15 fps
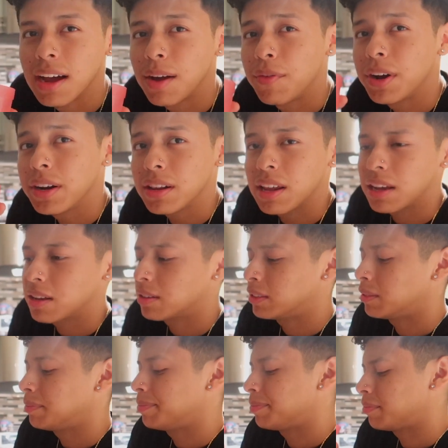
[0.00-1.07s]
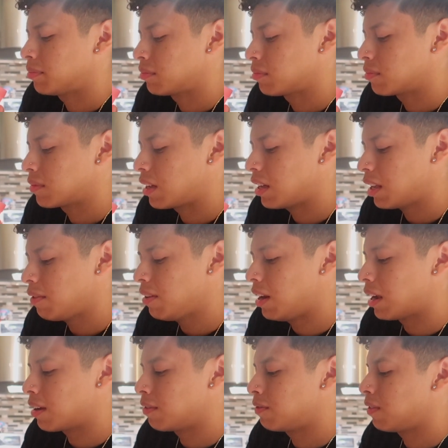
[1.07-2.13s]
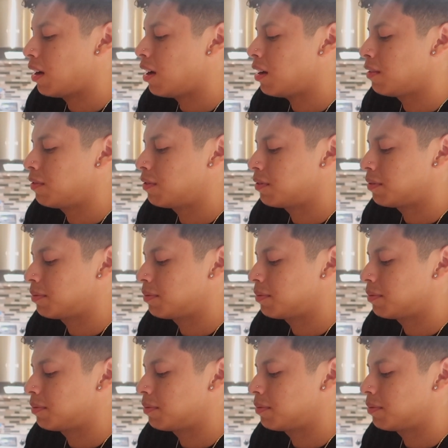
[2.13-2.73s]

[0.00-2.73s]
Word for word: I rate it like a, I give it like a five.